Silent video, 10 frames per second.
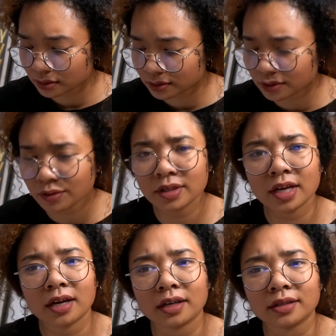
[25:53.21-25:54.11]
So
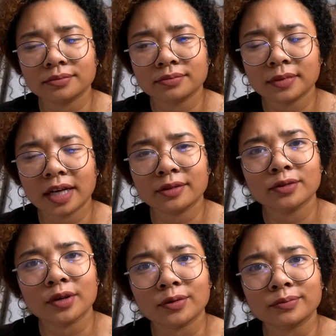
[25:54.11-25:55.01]
yeah, I don't
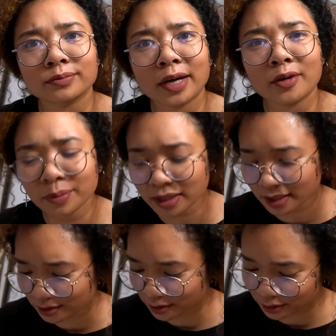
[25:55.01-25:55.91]
know. I hope that
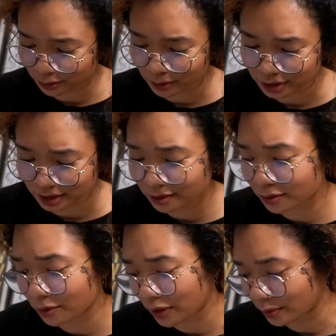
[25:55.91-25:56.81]
answers your question. I don't
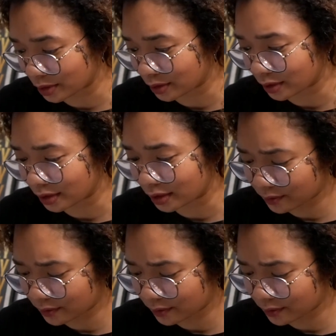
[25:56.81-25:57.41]
know if that was good.